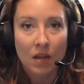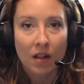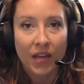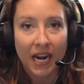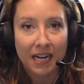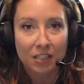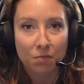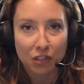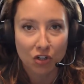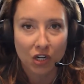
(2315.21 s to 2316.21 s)
that has
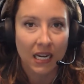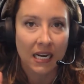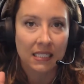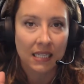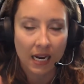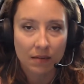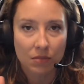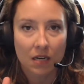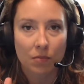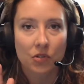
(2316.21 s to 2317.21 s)
pressure canning
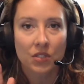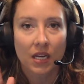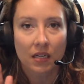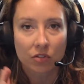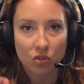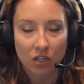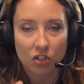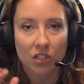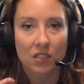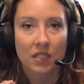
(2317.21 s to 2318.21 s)
timetables and
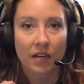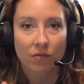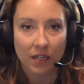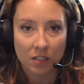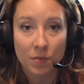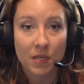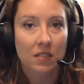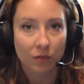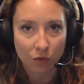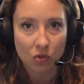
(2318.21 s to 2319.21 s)
instructions and recipes. And
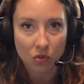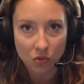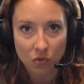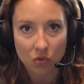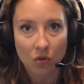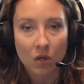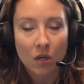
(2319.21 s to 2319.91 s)
of course, those are